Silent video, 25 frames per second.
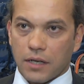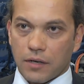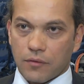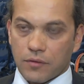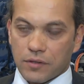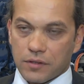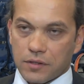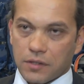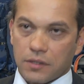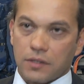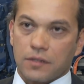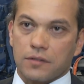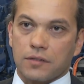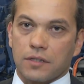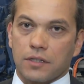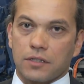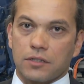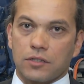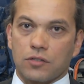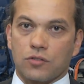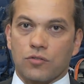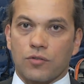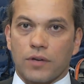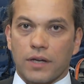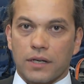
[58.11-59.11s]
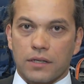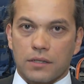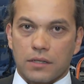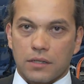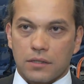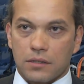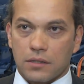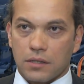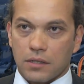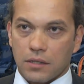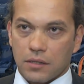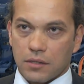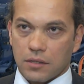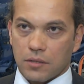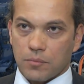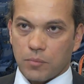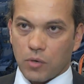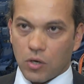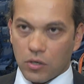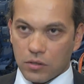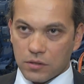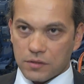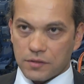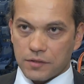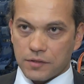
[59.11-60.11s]
Everything is integrated in the
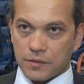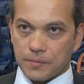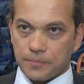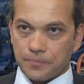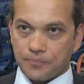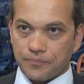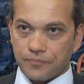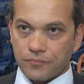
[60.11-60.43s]
box.